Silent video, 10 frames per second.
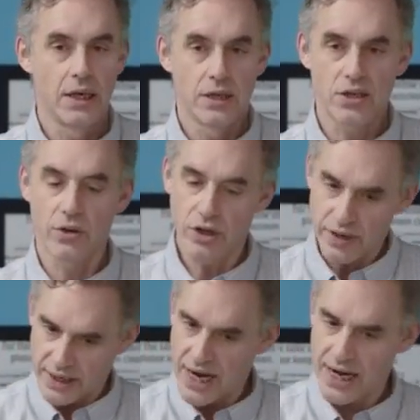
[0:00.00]
So you
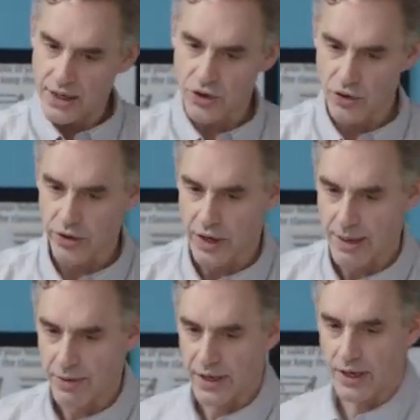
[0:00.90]
can kind of control your
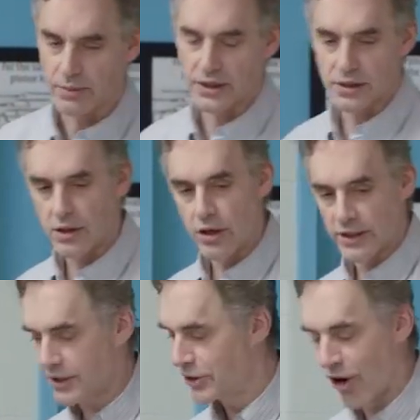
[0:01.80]
hypothalamus as long
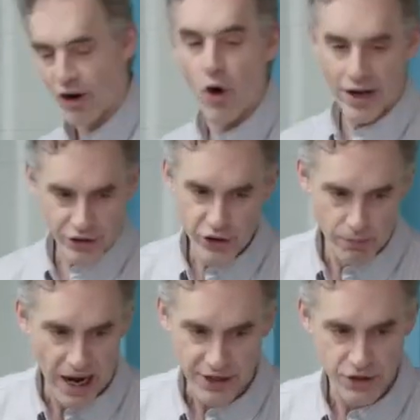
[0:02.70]
as it's not on too
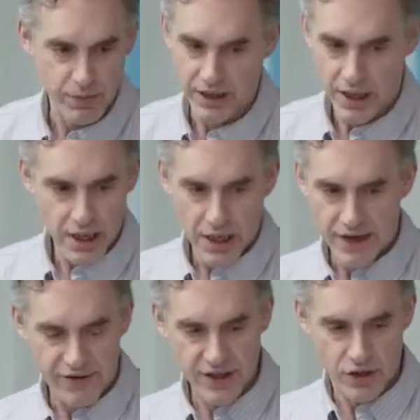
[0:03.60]
much, but
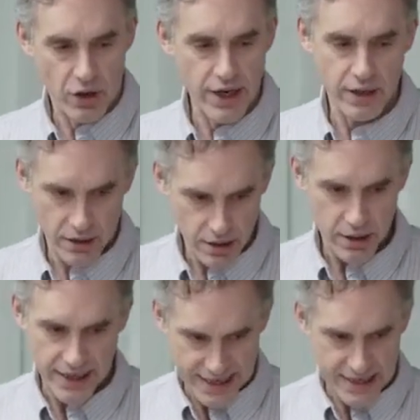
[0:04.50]
if it's on
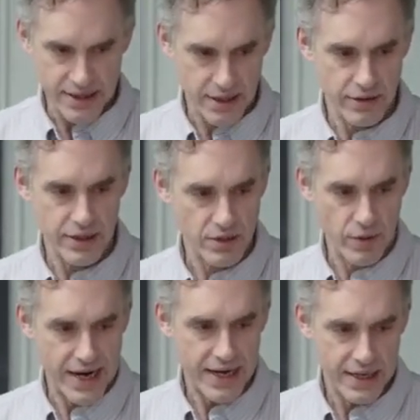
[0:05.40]
in any serious
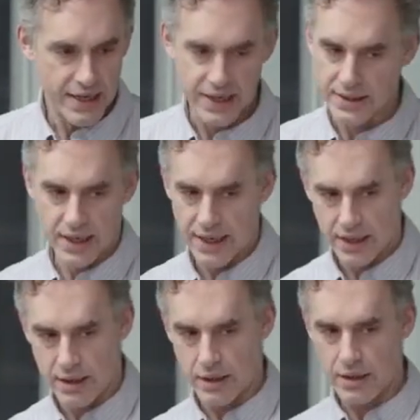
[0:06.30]
way, it's like
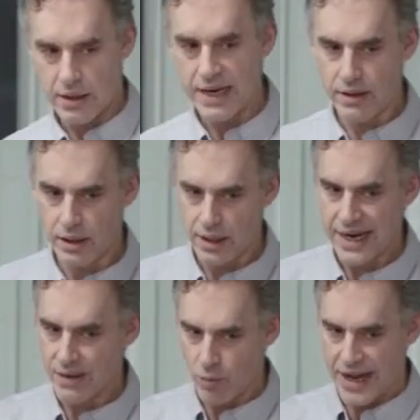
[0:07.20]
it
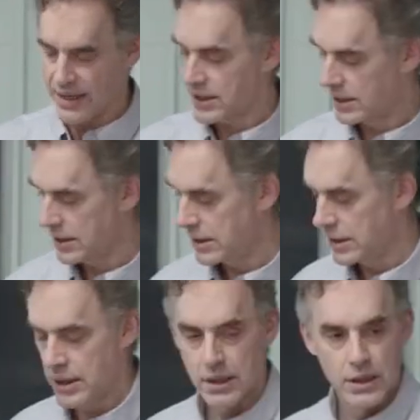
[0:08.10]
wins.
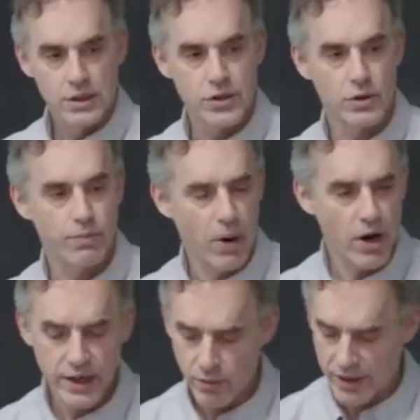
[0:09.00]
So
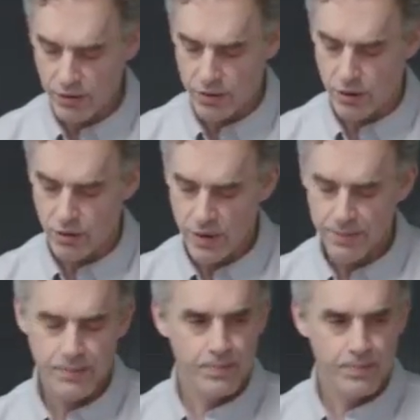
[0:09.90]
partly what you do